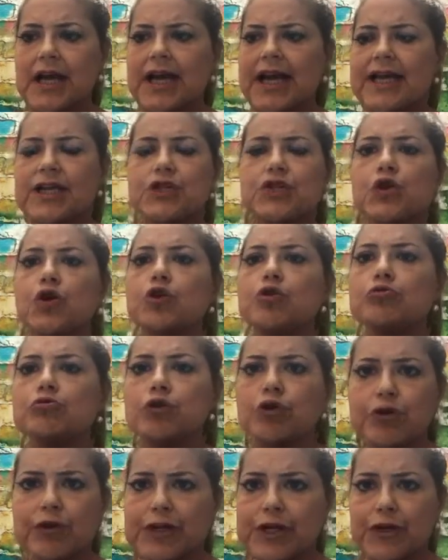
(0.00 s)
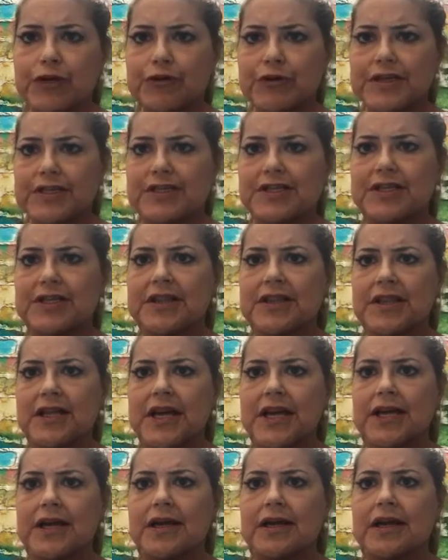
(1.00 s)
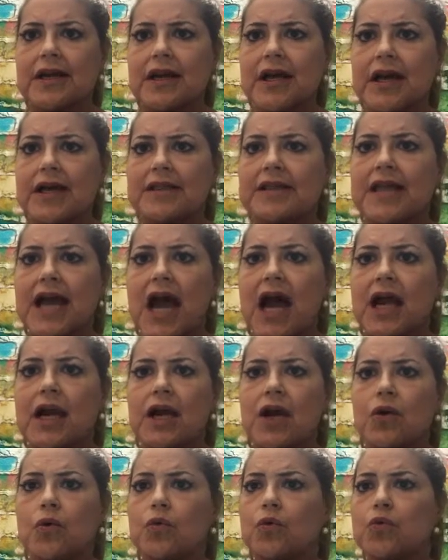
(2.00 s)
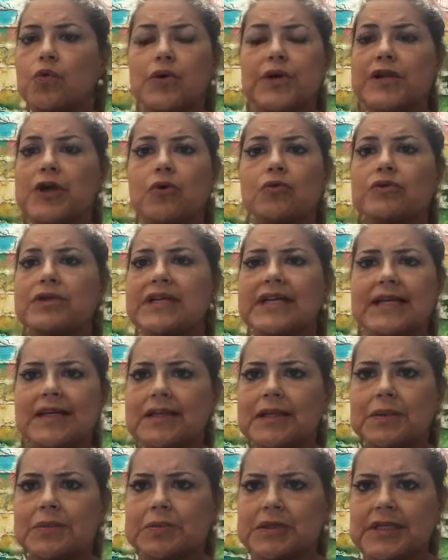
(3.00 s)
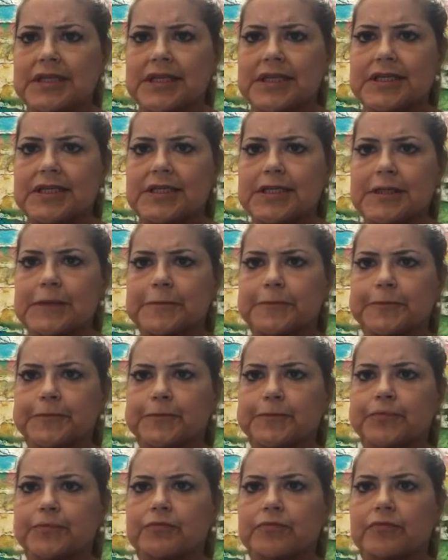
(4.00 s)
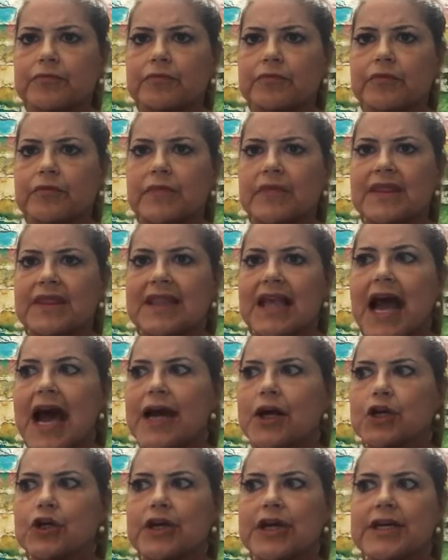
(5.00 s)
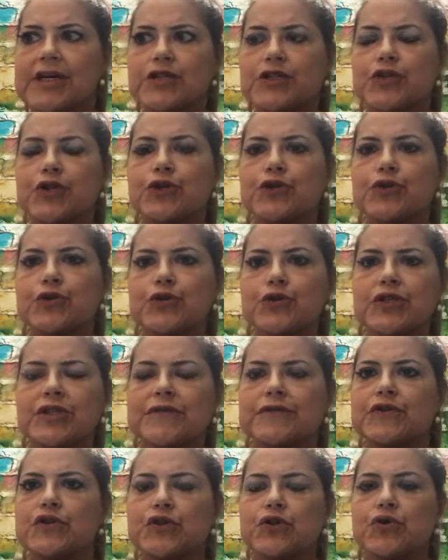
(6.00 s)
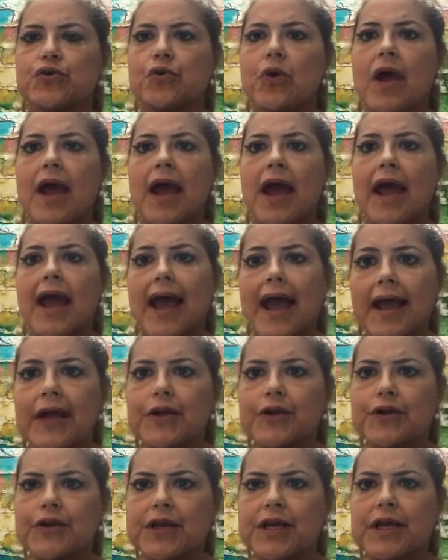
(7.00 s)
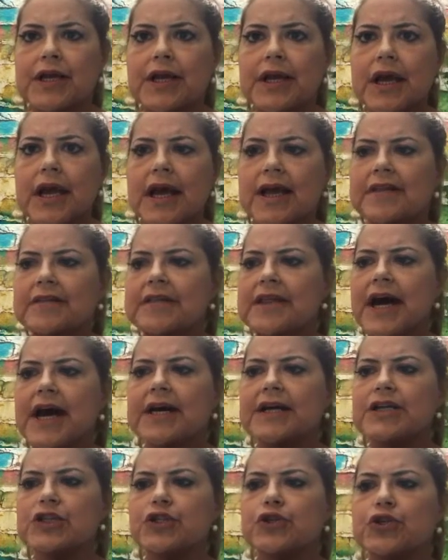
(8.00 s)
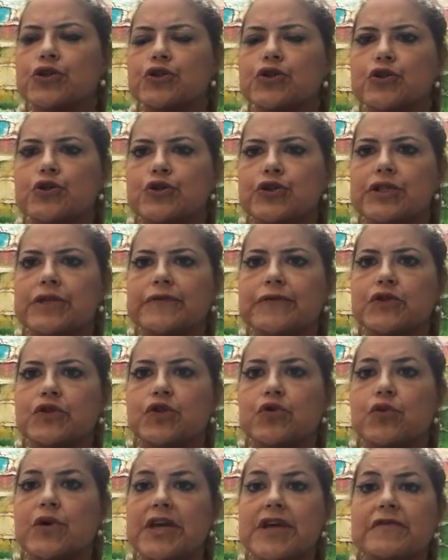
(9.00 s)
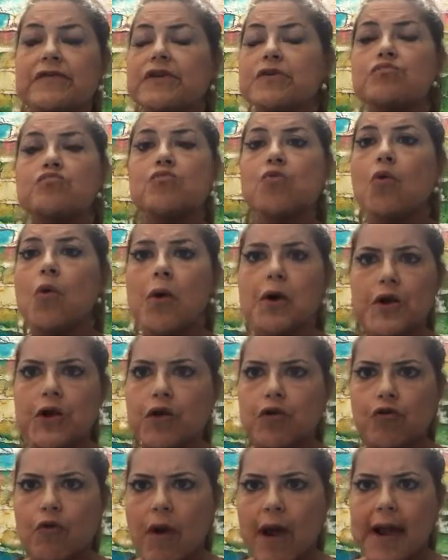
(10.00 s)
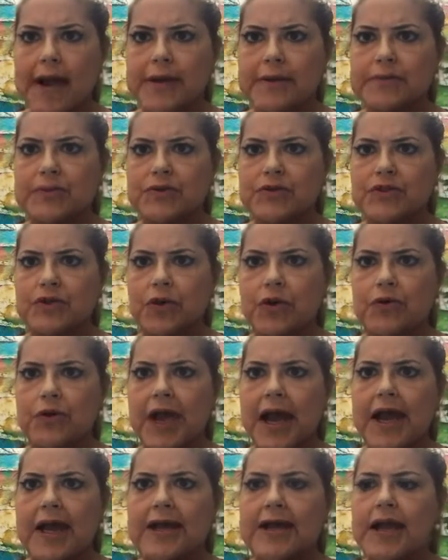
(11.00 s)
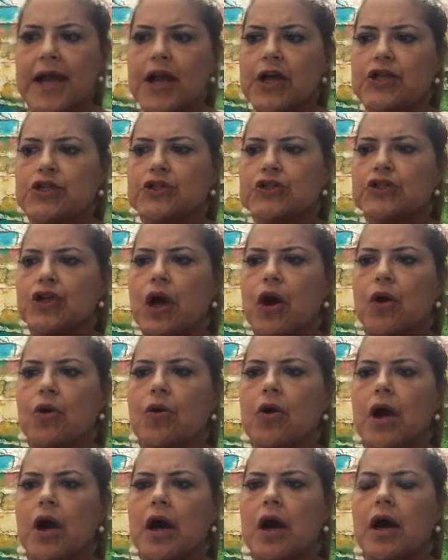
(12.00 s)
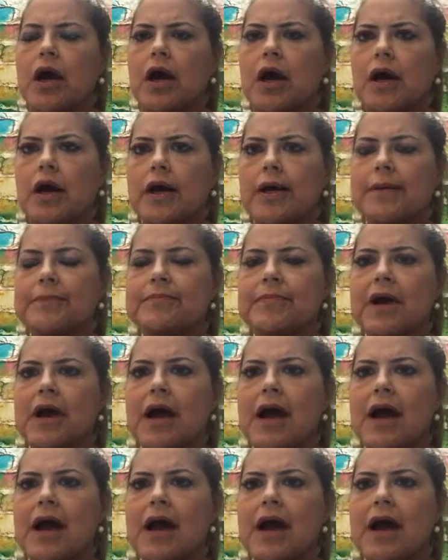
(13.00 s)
It's ludicrous to think that we don't need the police. That is conducive to anarchy. That is conducive to even more crimes, okay? So, I